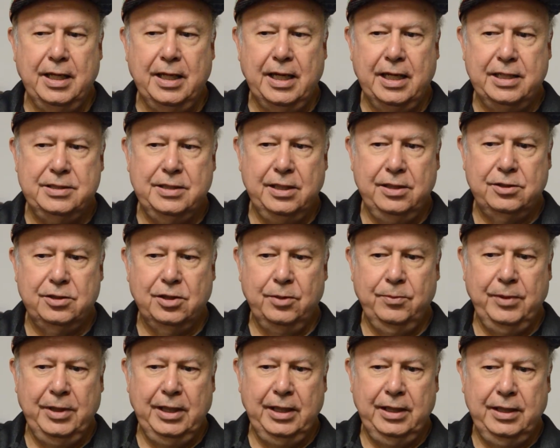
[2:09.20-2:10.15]
I've seen so
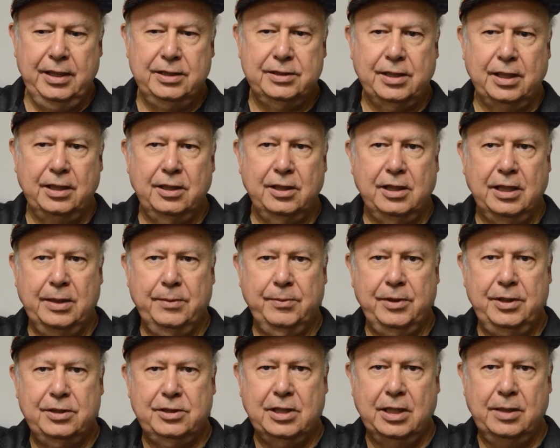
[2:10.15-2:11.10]
many of these other
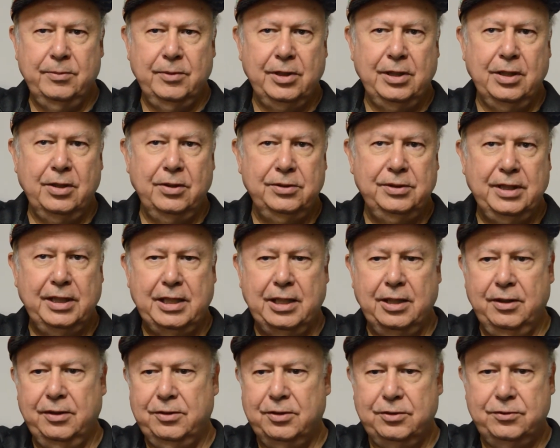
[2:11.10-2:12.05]
companies come and go and the
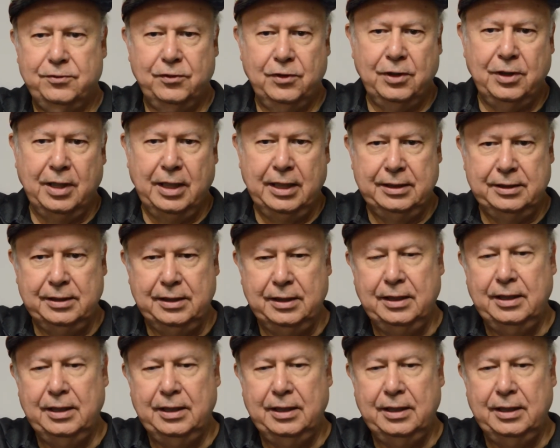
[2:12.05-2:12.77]
characters forgotten.